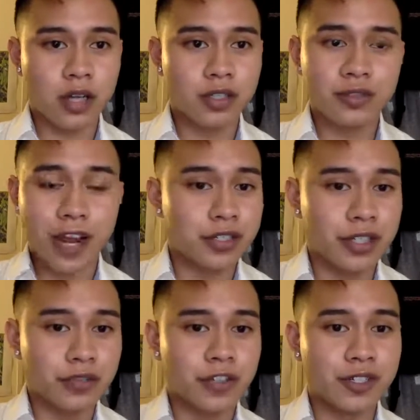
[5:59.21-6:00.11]

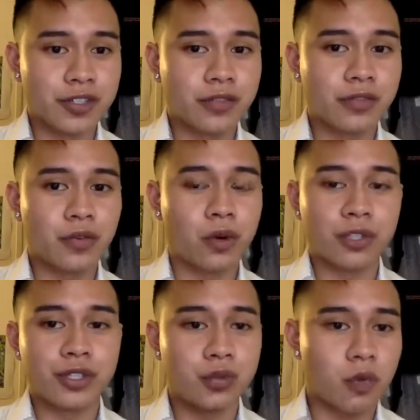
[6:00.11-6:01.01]
strategy and vision for
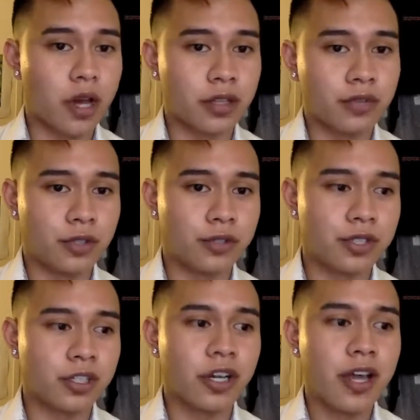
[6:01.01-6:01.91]
what you want in the
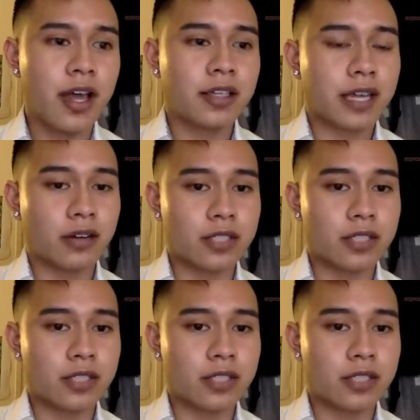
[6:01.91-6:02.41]
future, that'll